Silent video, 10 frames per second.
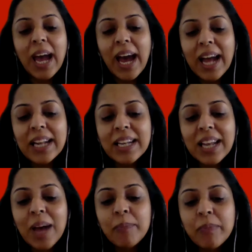And
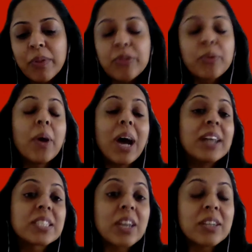through it, I
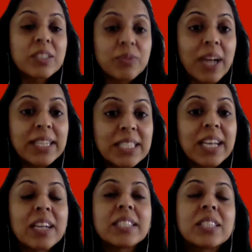started writing
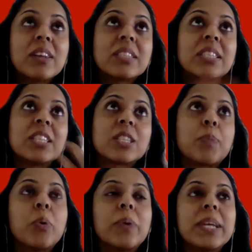and I started
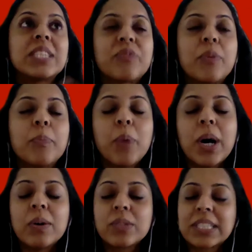exploring different
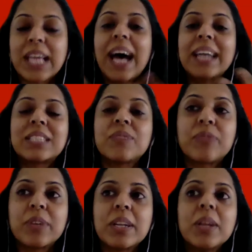worlds that had
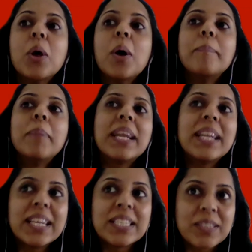different
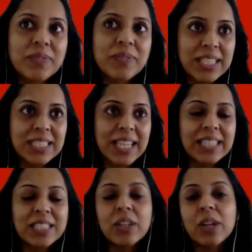meanings of success.